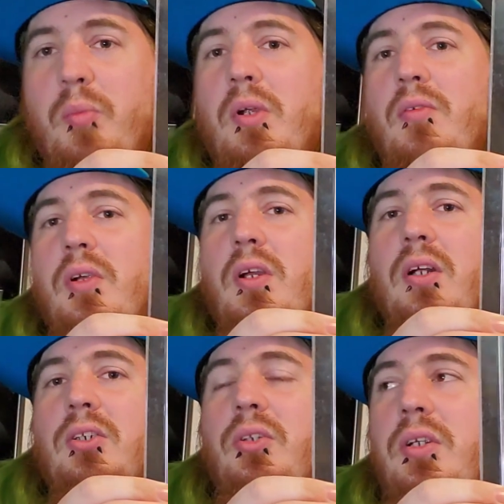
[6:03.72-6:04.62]
every
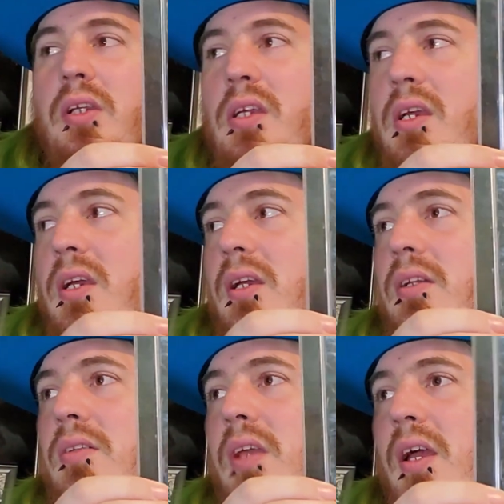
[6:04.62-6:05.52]
country
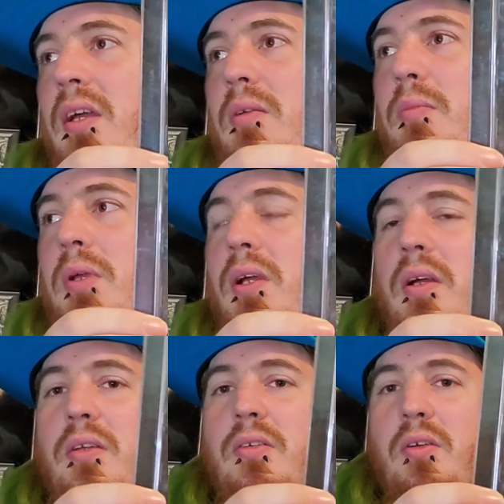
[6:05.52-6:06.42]
dead
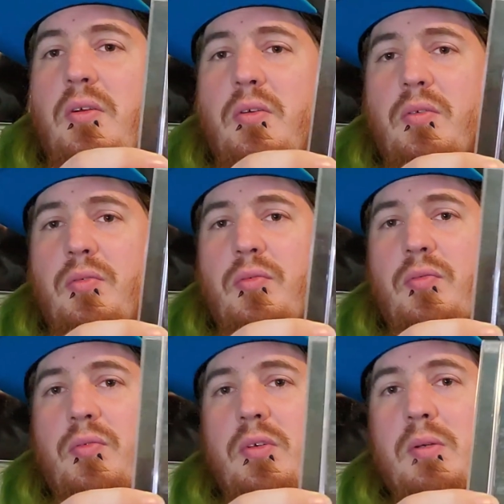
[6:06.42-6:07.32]
because of
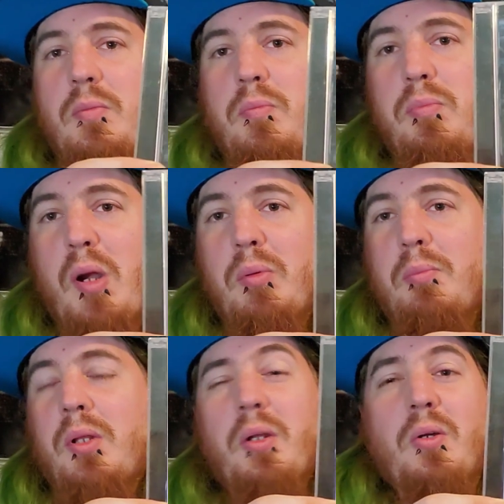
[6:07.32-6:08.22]
probably
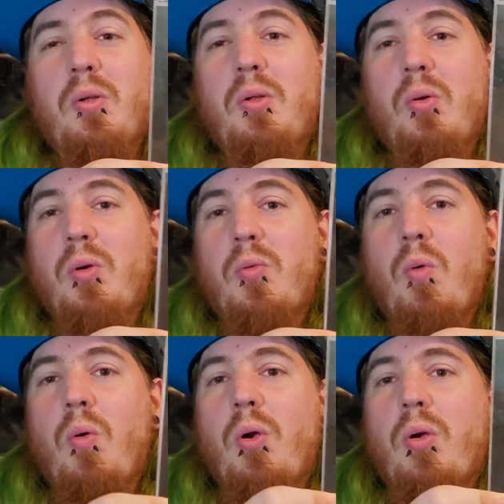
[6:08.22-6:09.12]
political or
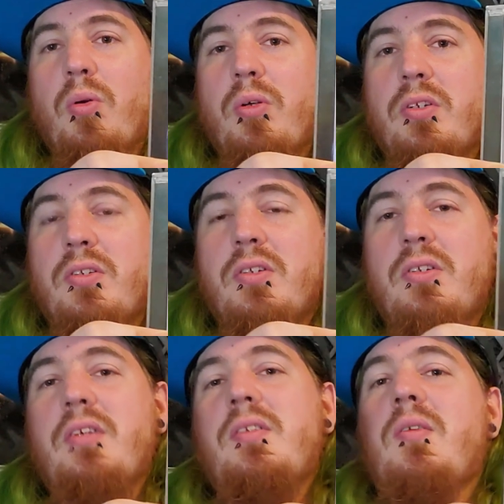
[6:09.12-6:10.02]
war or just
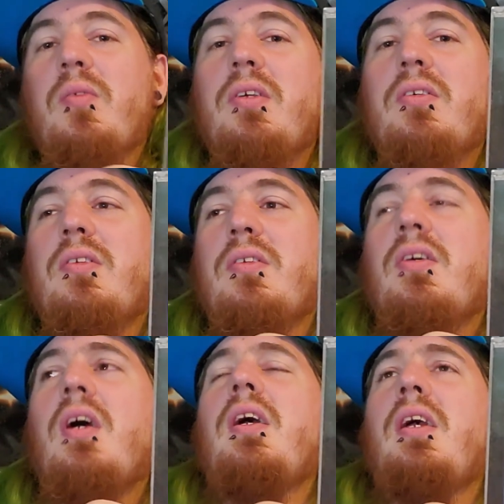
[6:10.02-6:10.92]
disgusting reasons,
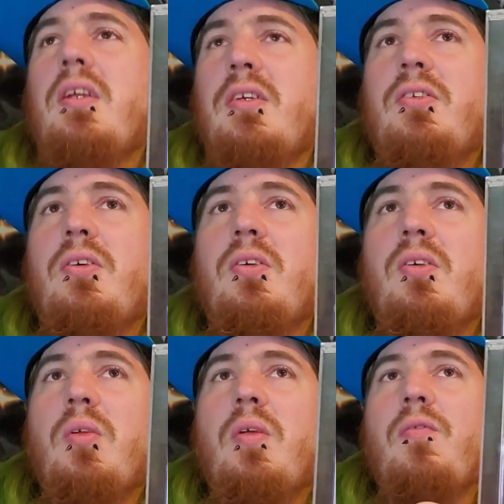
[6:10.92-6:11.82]
in a
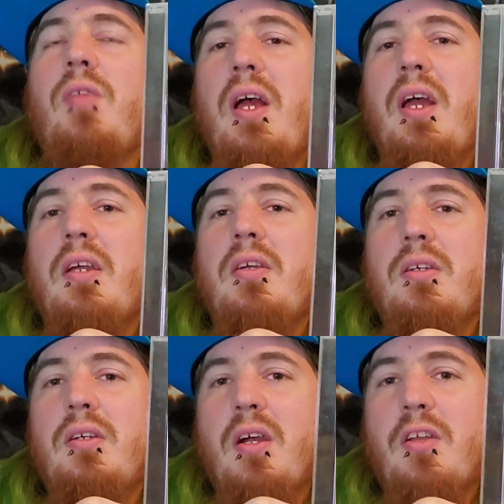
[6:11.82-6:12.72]
circle with a flag
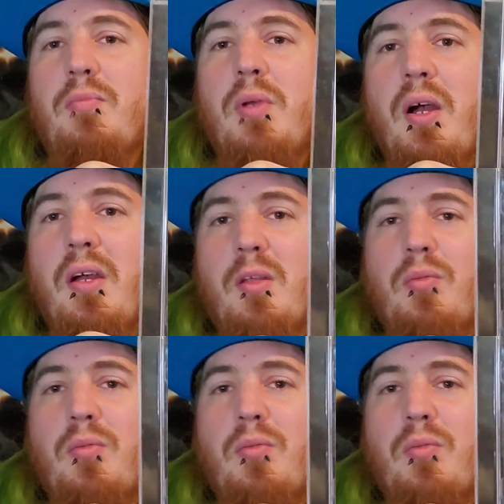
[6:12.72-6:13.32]
kind of behind them